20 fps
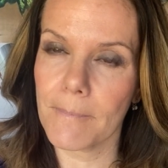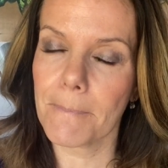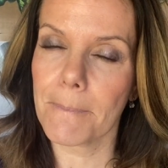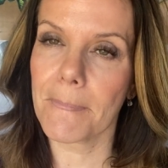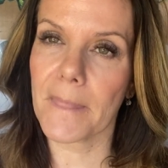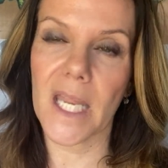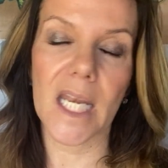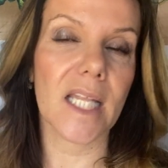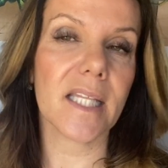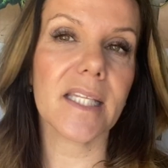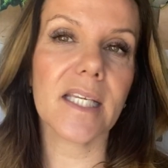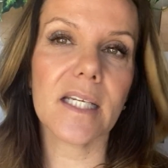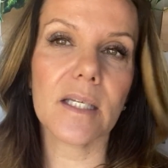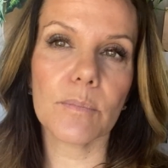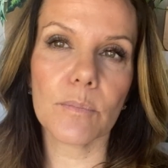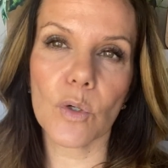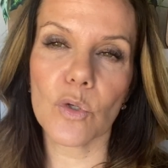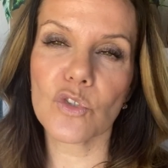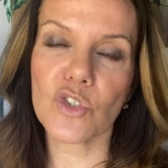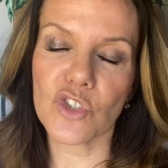And I think in
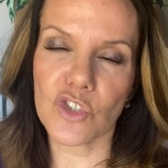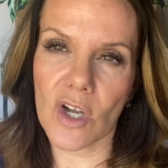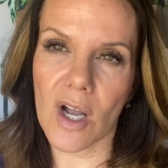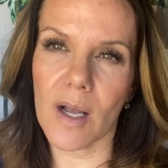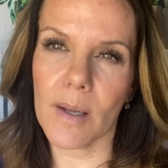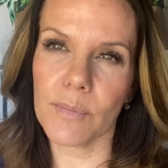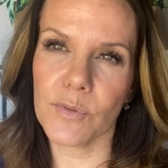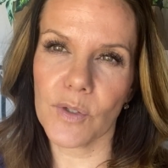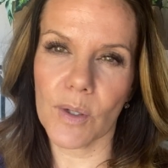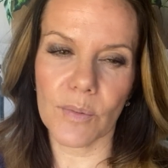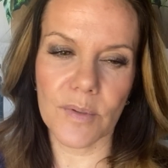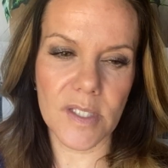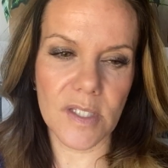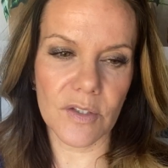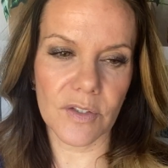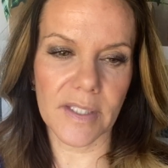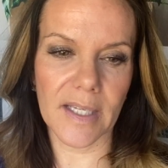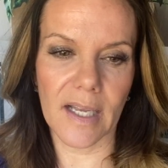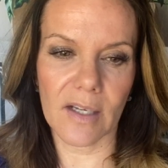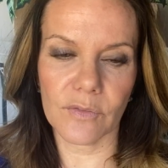most jobs, you always
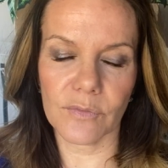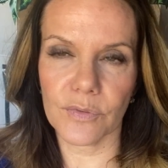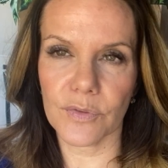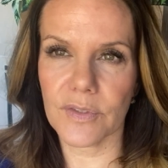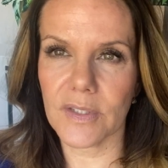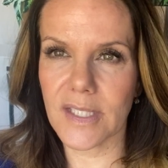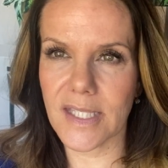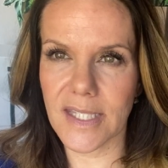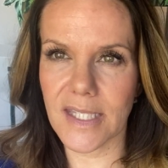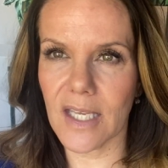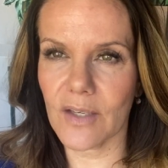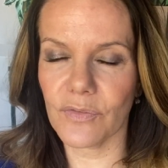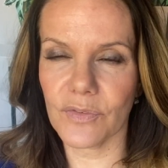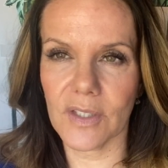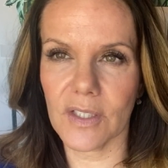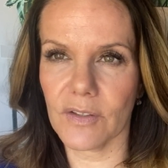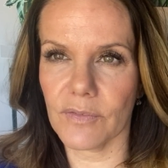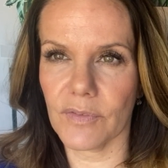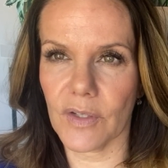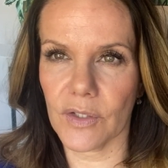look out for the
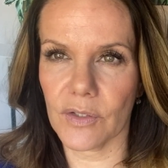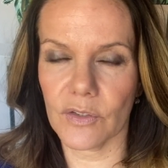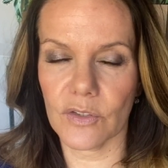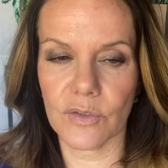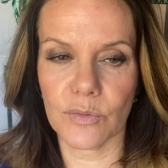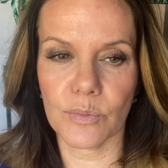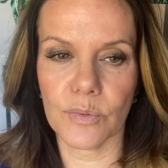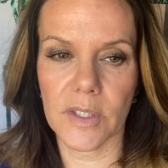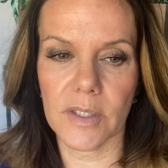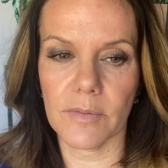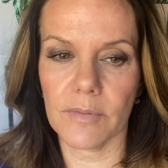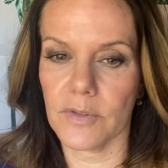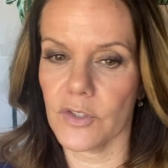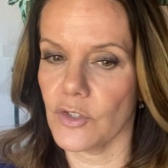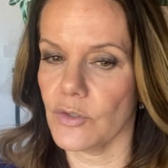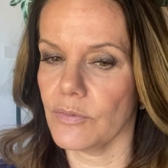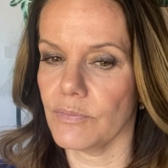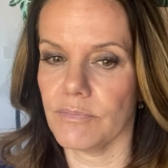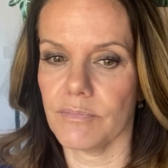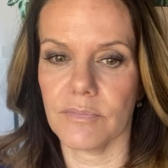safety of others,
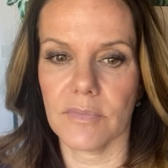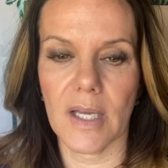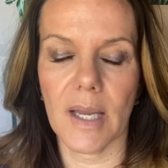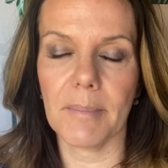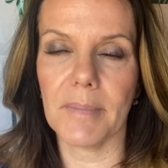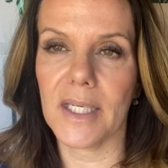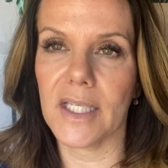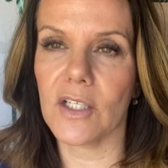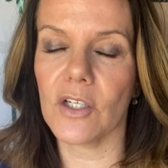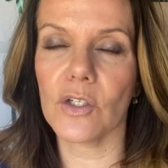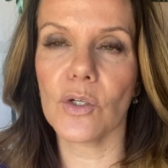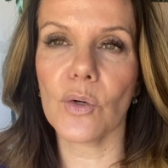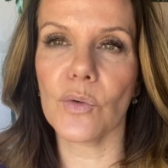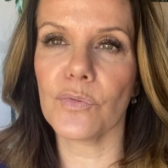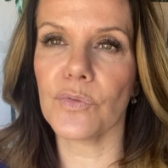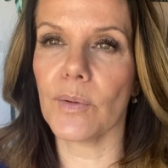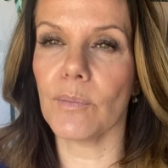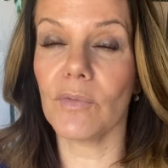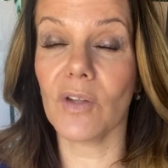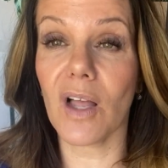which, I mean, it could go
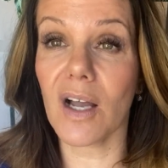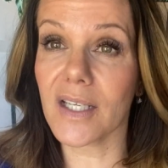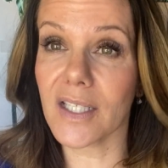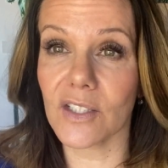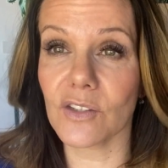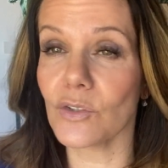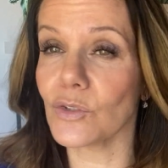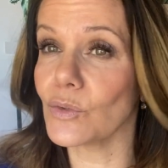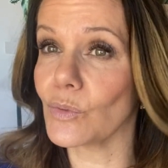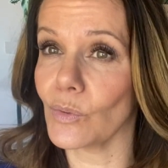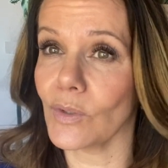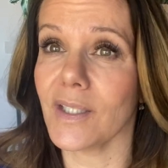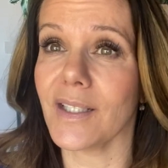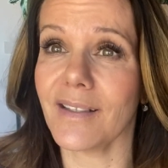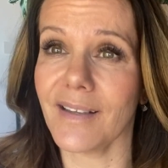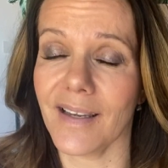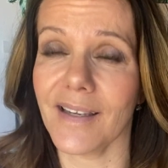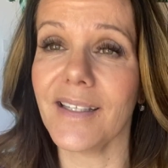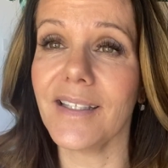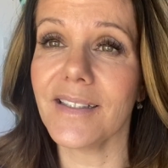from locking the door at
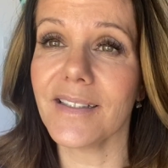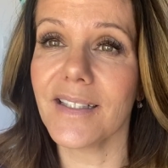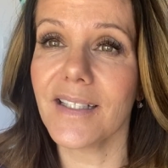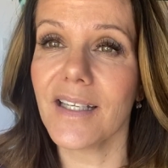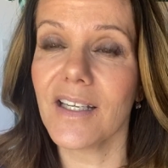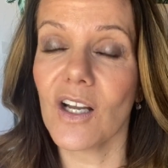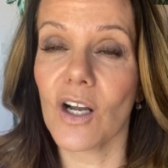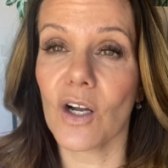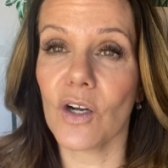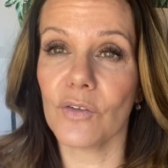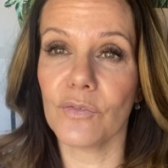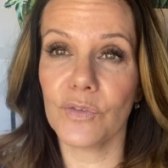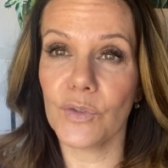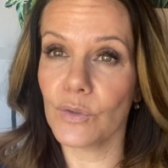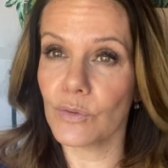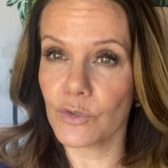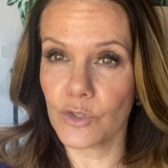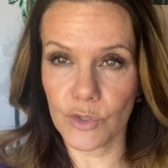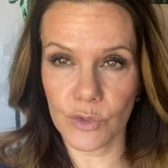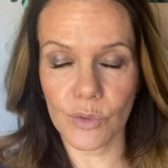night of
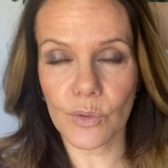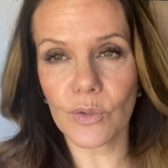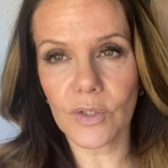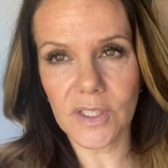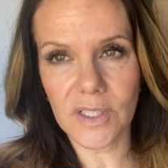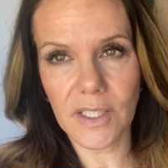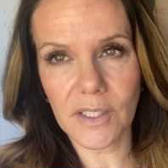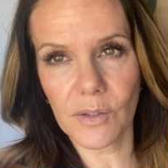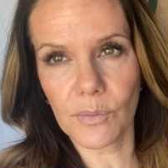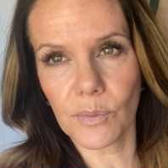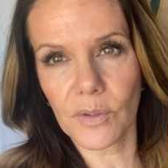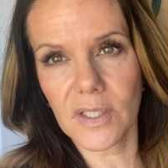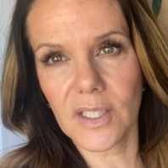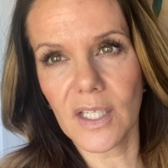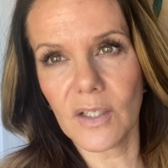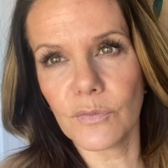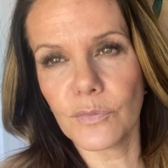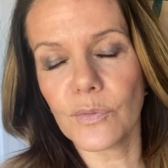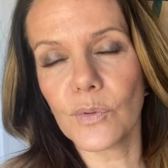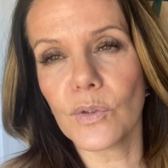your store that you're
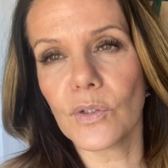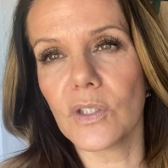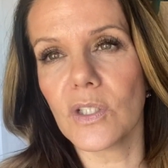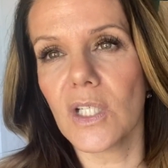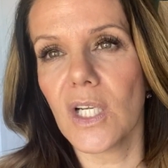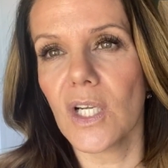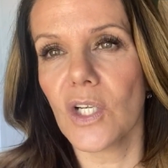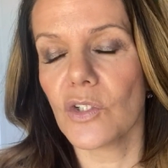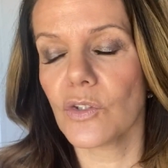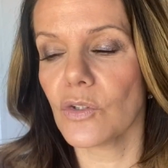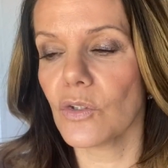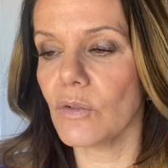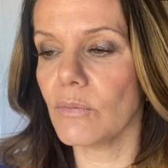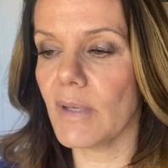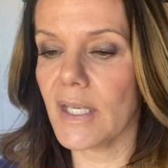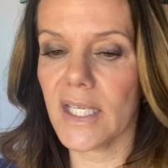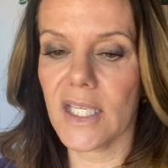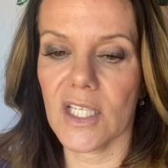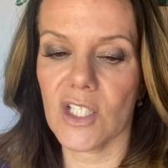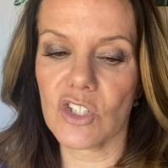working for to
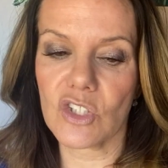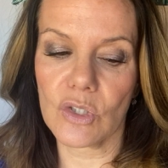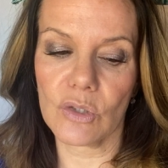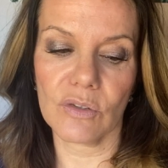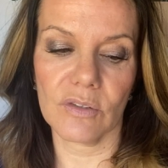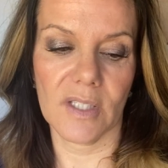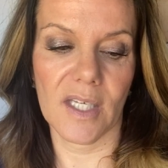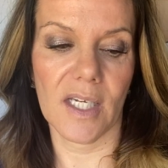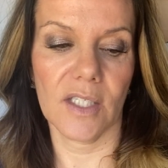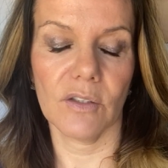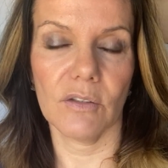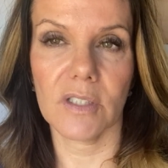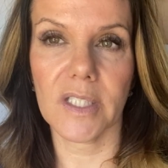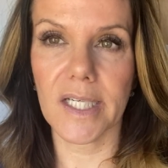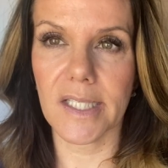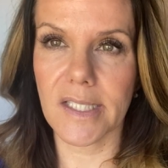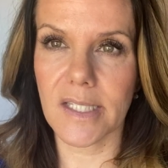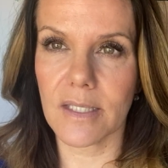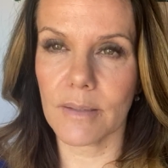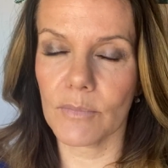making sure that your
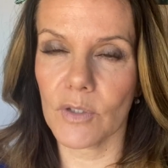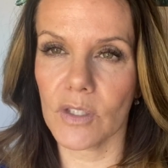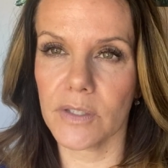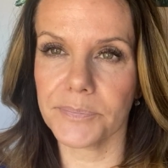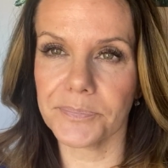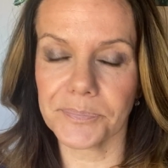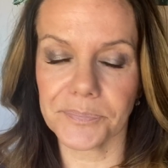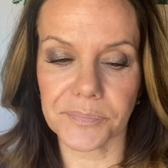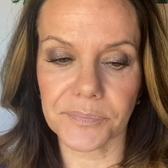customer